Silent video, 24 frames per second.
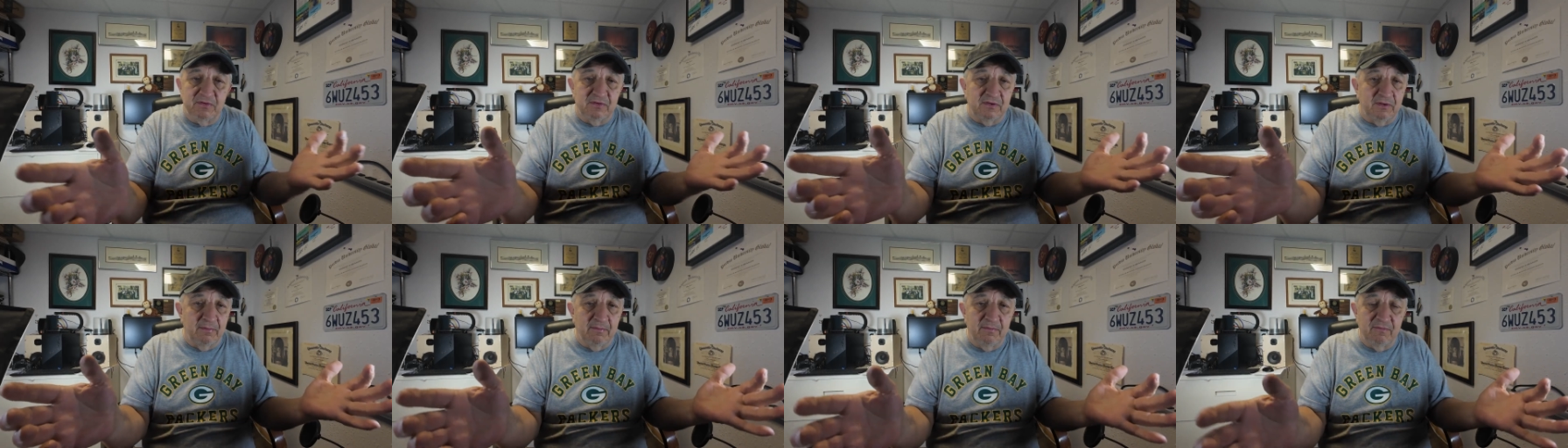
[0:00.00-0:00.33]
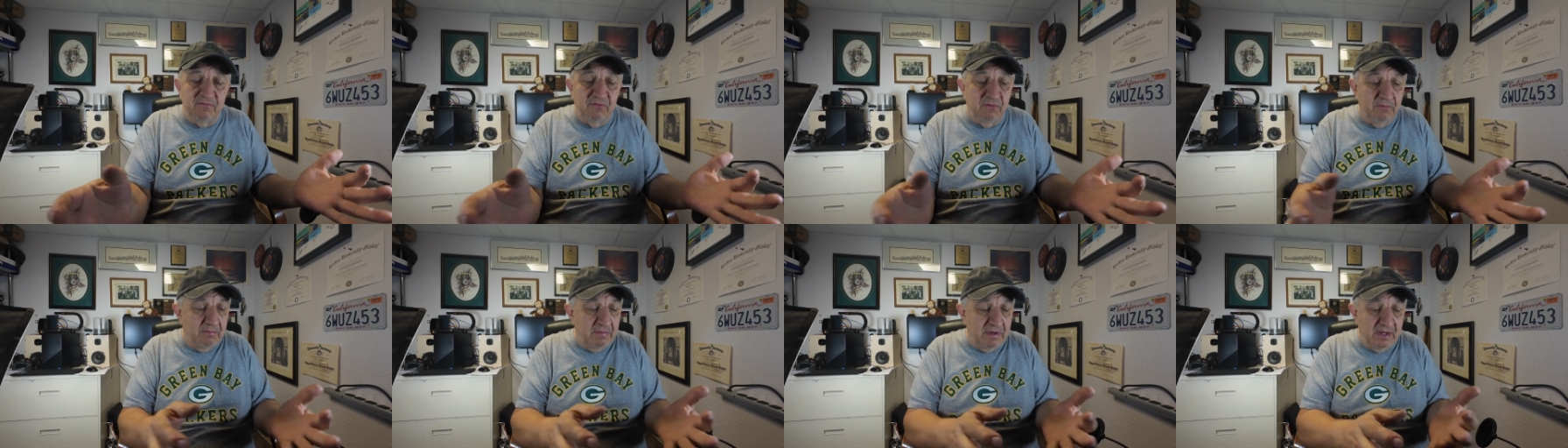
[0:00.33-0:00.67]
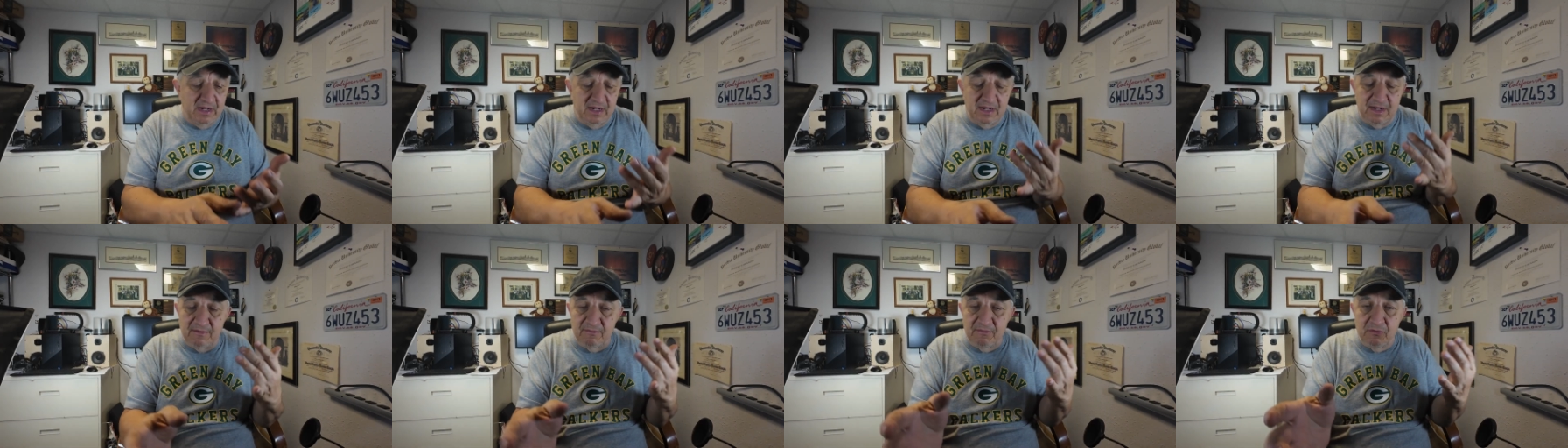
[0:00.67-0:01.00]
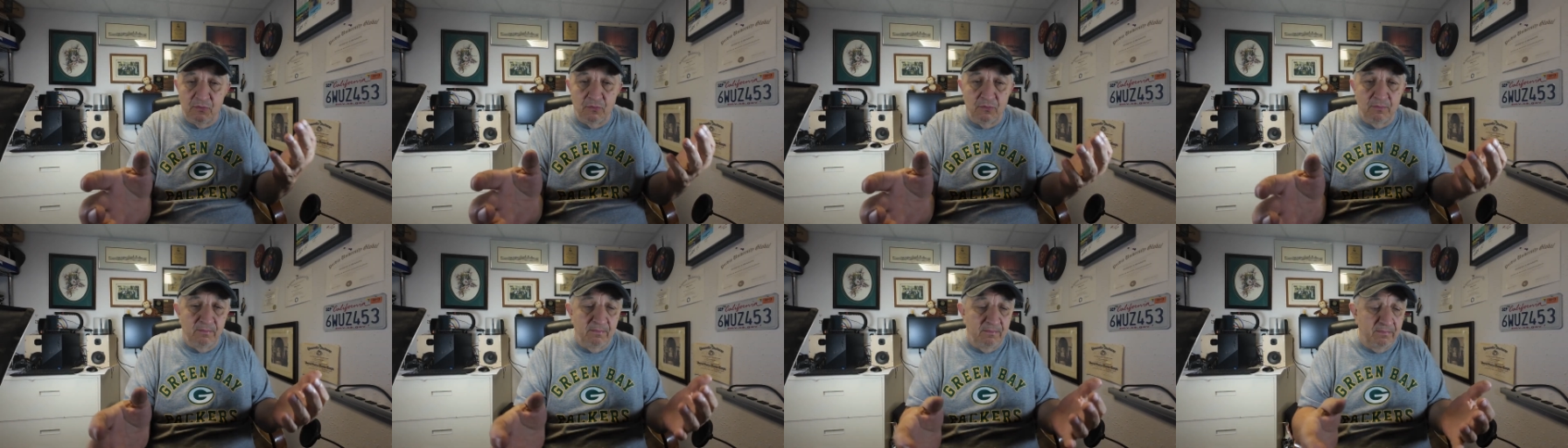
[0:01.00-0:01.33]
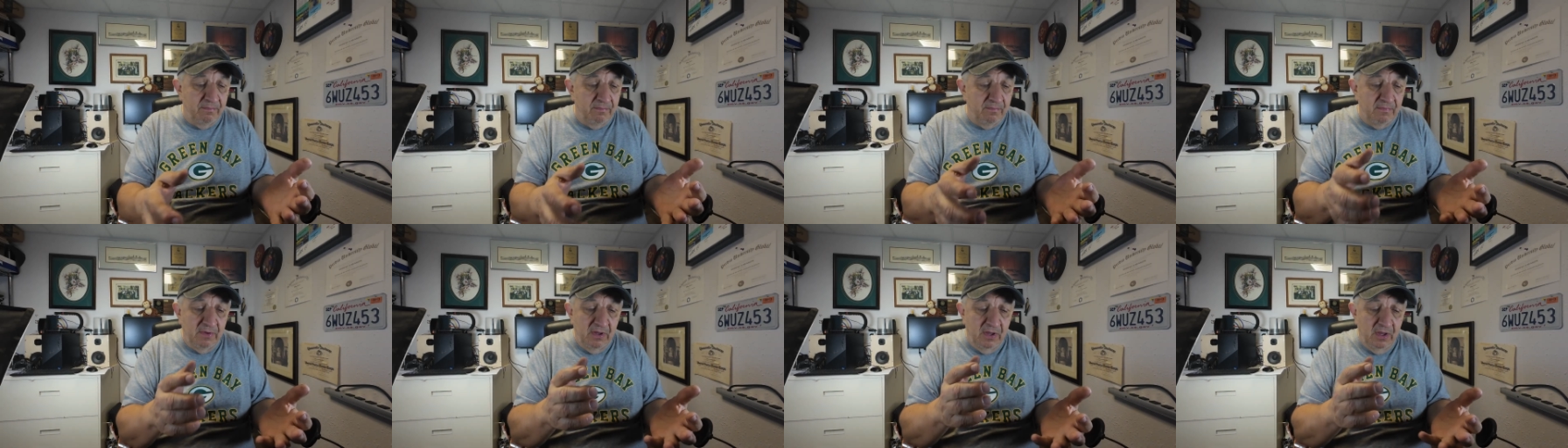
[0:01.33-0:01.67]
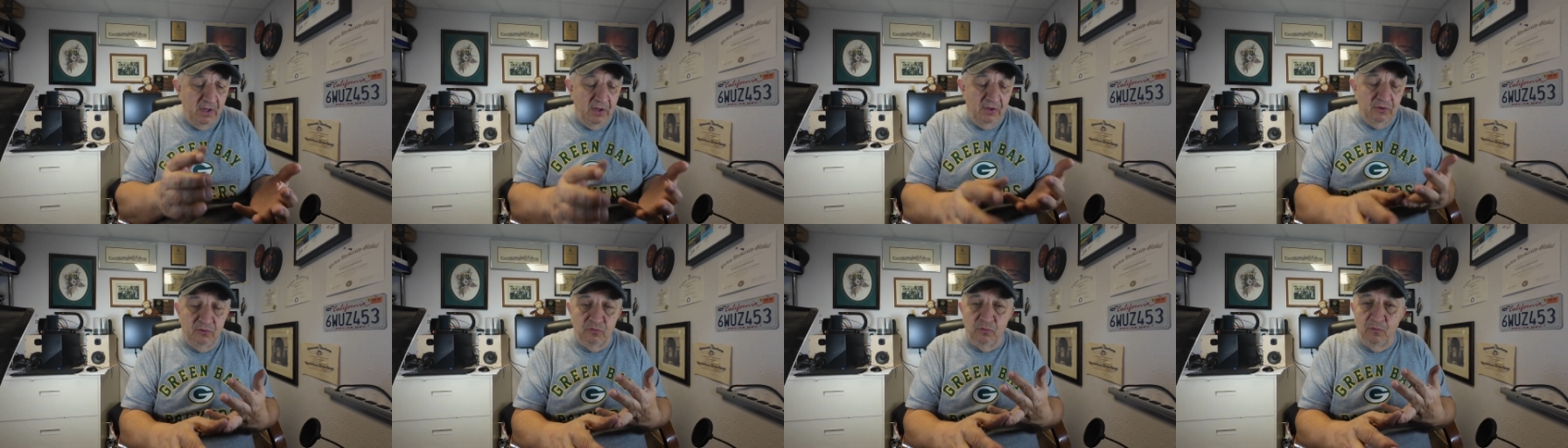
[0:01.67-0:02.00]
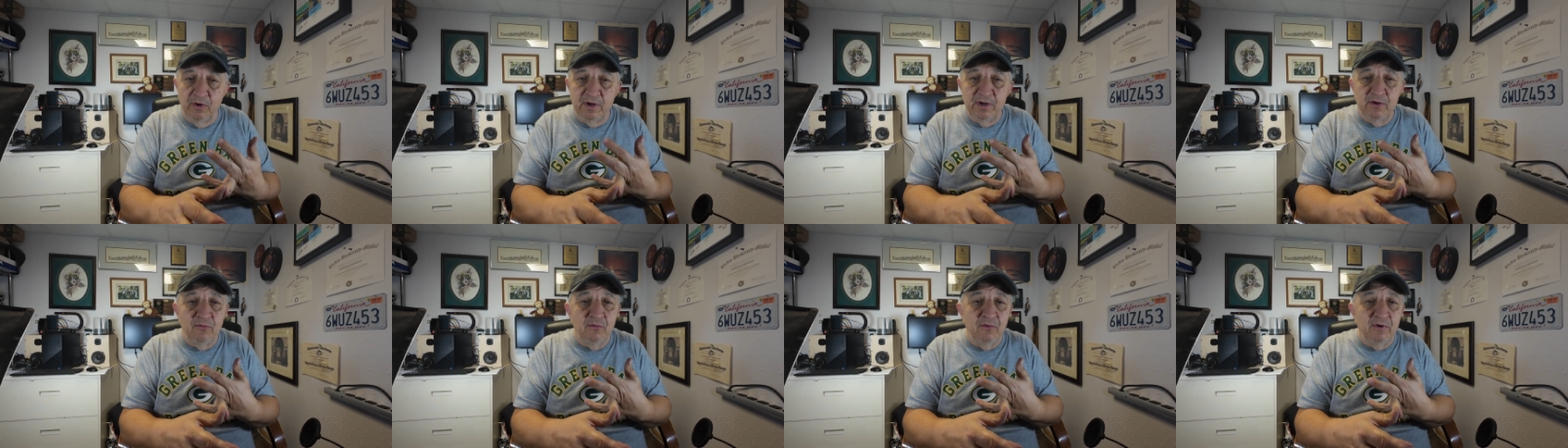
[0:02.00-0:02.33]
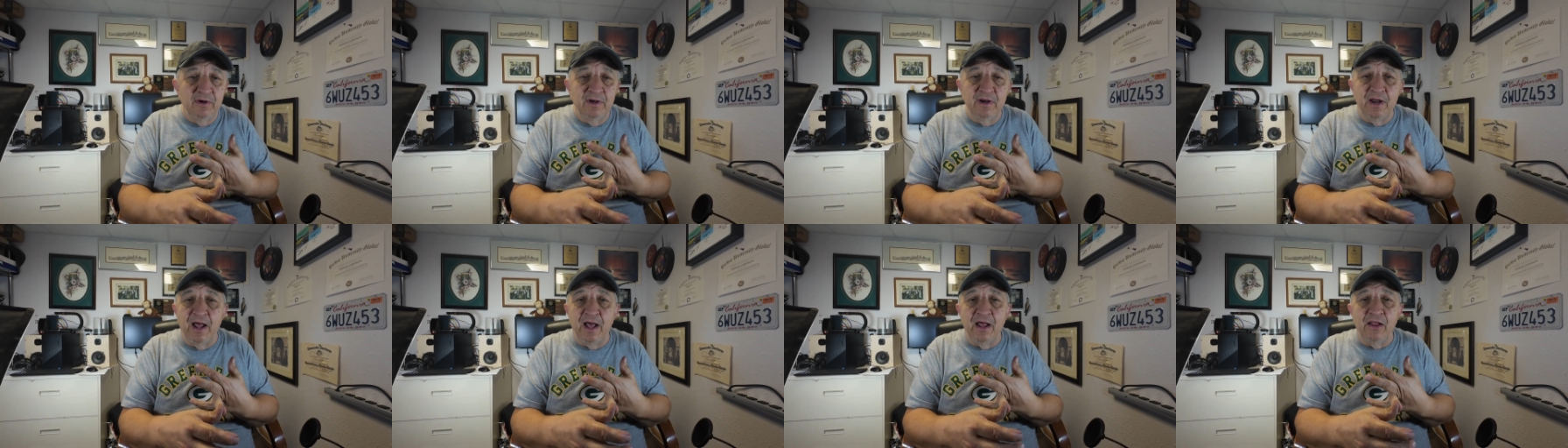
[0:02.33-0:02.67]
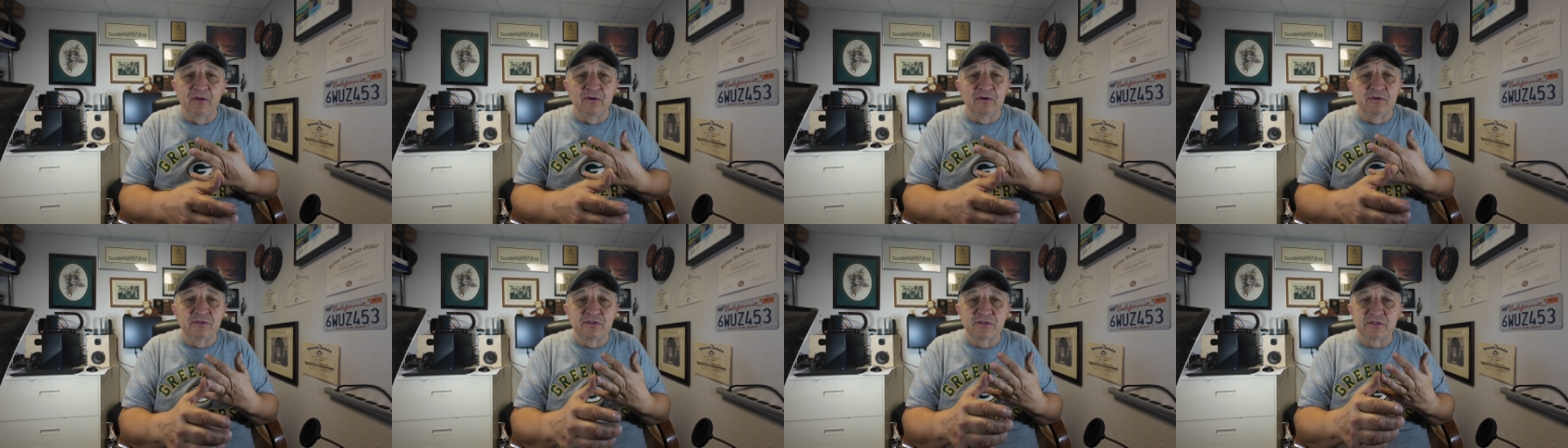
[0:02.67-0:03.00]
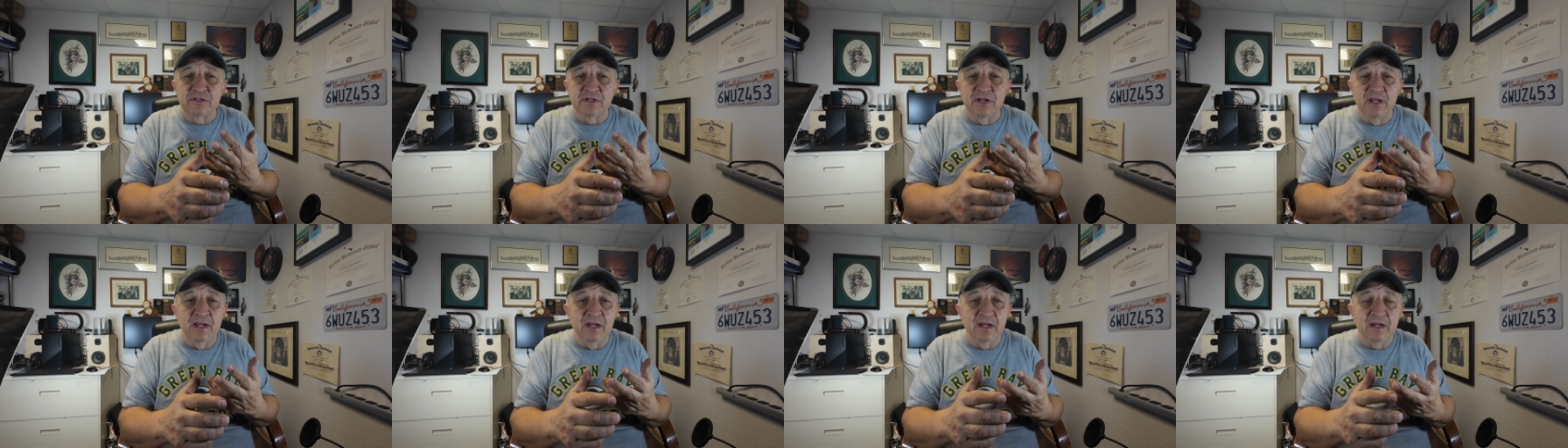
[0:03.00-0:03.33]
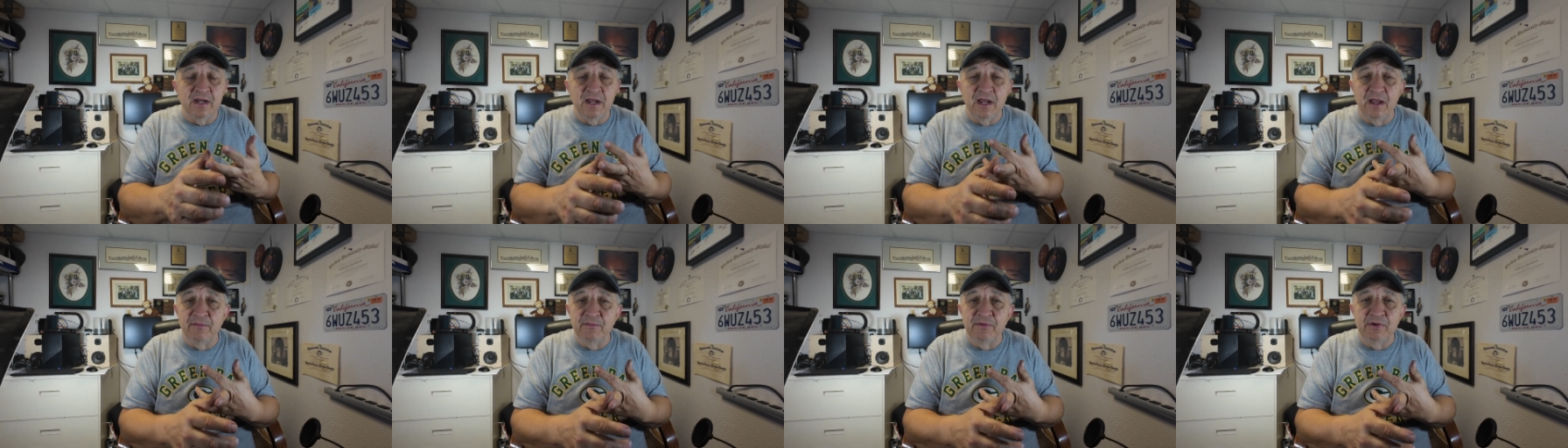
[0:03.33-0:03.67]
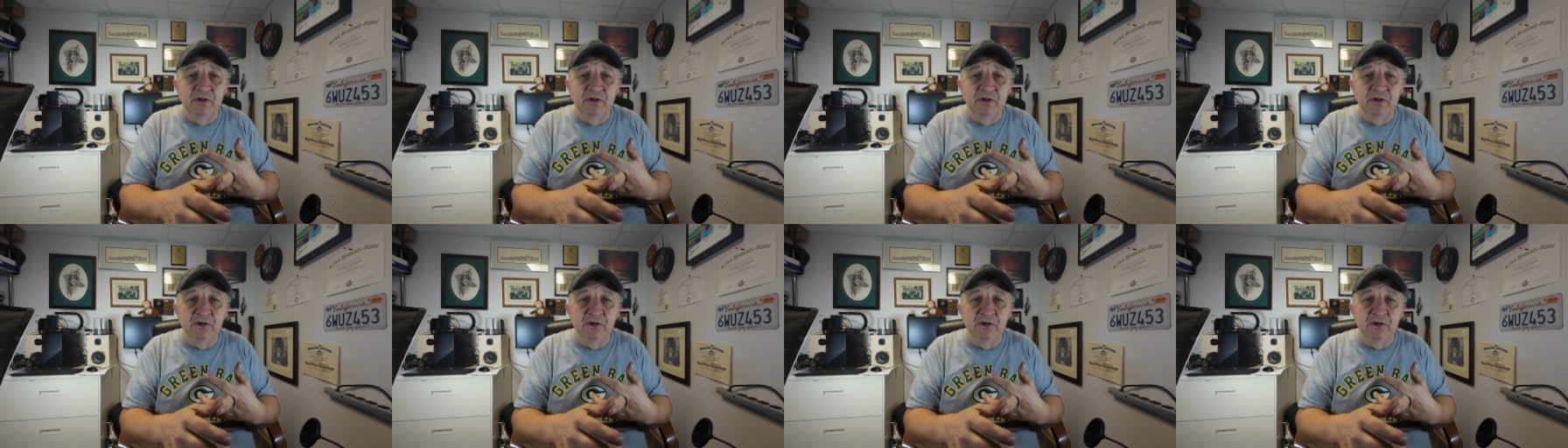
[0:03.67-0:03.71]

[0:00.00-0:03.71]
some of you might have $21 a steak.